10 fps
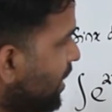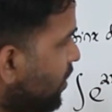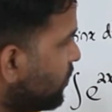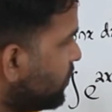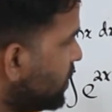
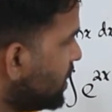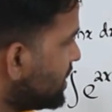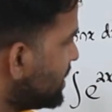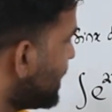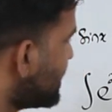of
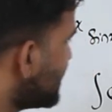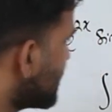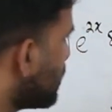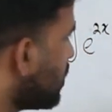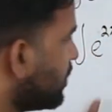this as a
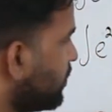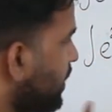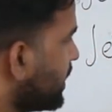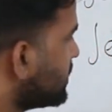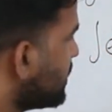common
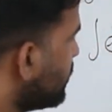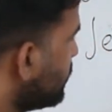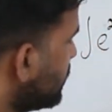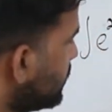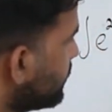factor
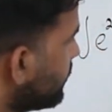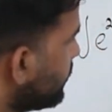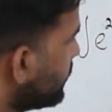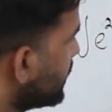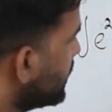out.
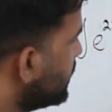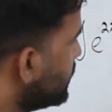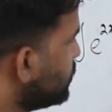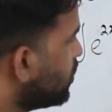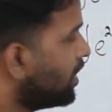
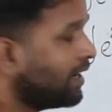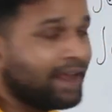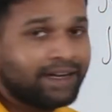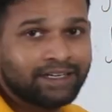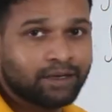These two are
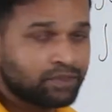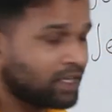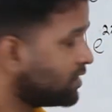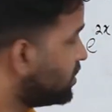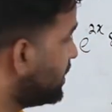like terms actually in